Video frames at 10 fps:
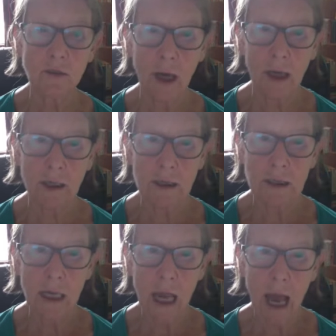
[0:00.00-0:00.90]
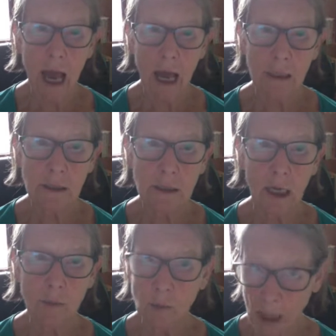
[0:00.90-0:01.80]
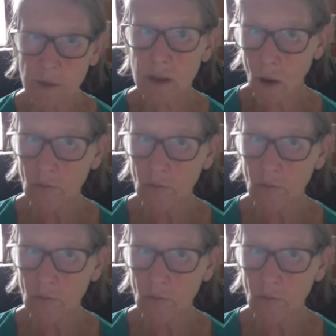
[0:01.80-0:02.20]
arise. and are perhaps not